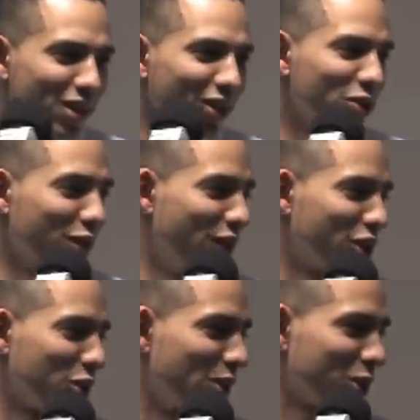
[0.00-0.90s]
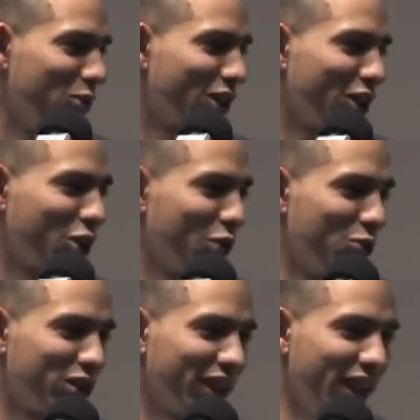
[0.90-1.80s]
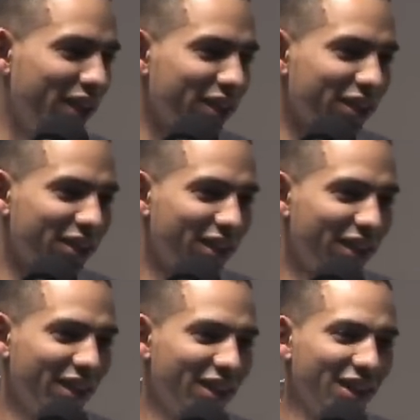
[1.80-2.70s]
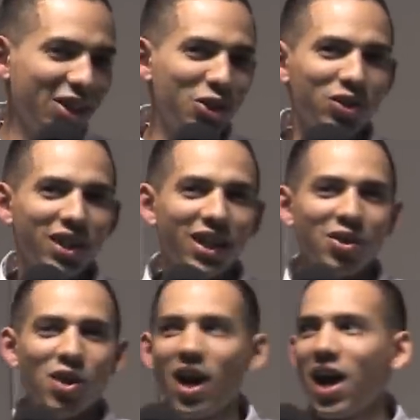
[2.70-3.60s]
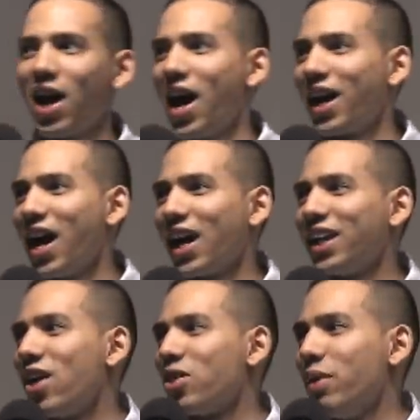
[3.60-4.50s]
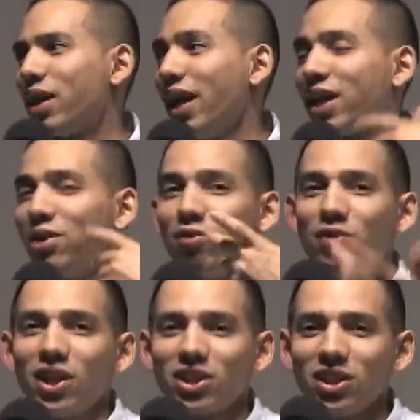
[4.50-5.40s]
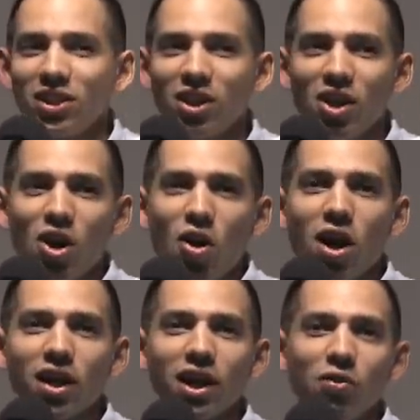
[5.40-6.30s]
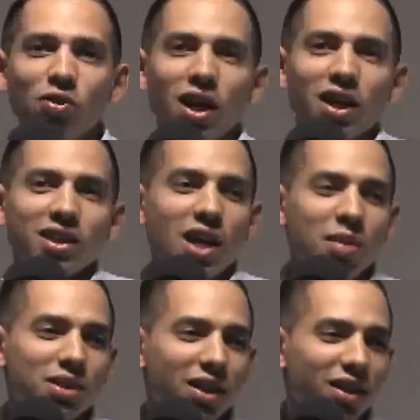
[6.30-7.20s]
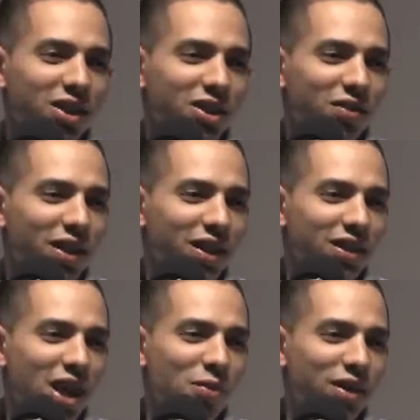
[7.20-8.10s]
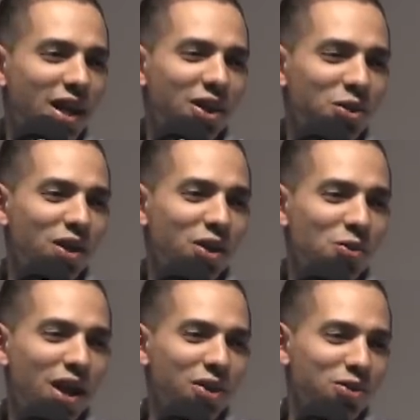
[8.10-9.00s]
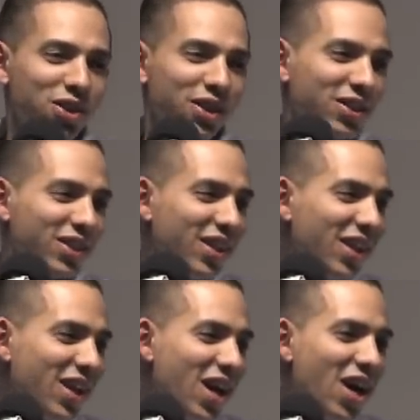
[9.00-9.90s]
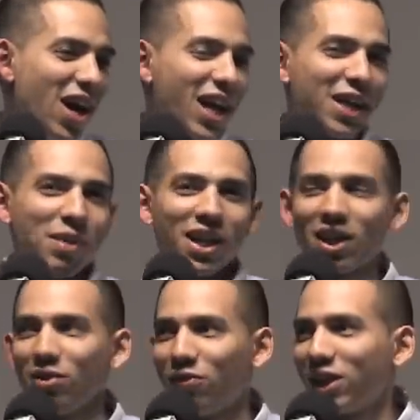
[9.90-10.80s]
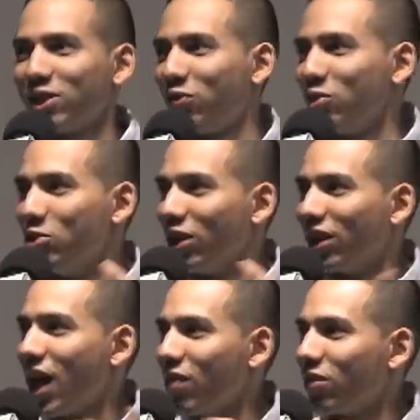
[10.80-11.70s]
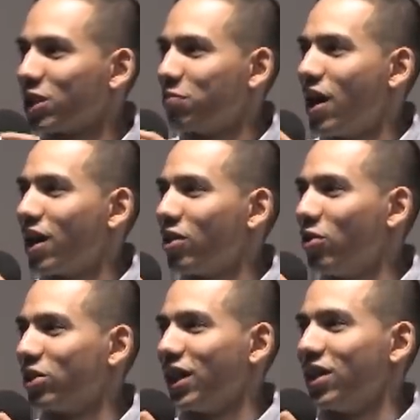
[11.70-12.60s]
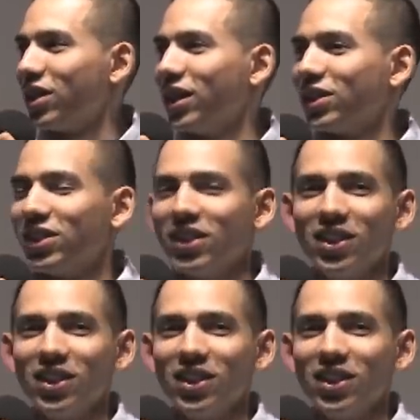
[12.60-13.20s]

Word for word: Those adventure books where you could choose an ending. Choose an ending. I, I, I can either make a confession or I can give you like a top 10 list of things that I would not do at UIUC. Uh, I can make a confession for you here live on the spot or 10 things.